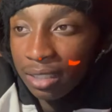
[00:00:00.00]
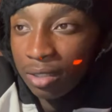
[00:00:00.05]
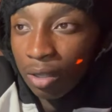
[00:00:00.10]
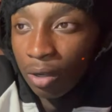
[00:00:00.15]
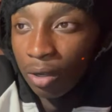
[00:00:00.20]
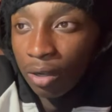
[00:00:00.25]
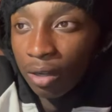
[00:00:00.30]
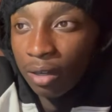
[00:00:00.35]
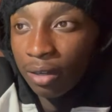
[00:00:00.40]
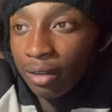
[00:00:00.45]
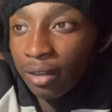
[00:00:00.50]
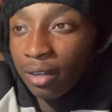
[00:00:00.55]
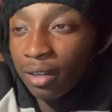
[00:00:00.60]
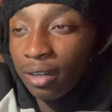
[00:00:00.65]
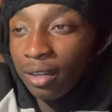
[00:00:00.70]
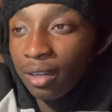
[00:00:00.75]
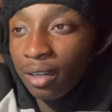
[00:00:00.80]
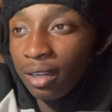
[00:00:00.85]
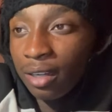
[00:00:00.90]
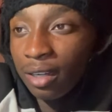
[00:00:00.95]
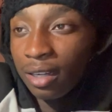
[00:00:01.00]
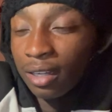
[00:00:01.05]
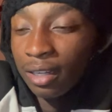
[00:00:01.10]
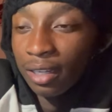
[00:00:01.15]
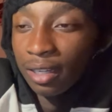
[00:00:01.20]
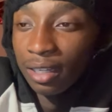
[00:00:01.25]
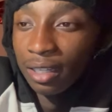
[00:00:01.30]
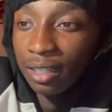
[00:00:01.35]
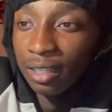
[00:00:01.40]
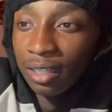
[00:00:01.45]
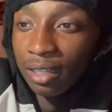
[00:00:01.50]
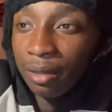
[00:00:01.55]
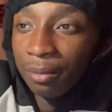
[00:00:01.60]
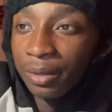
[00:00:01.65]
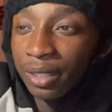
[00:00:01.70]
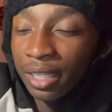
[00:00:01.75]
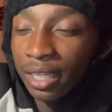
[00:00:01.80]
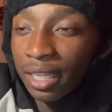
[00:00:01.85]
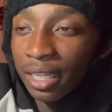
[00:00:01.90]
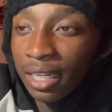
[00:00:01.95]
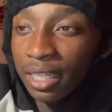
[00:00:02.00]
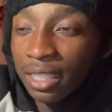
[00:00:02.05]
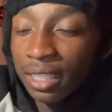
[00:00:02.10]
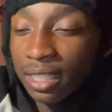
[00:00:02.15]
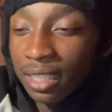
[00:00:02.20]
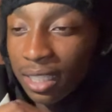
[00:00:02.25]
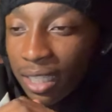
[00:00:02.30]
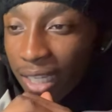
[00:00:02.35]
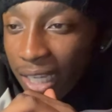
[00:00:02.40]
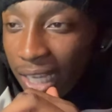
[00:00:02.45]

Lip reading: hard. I'ma get it.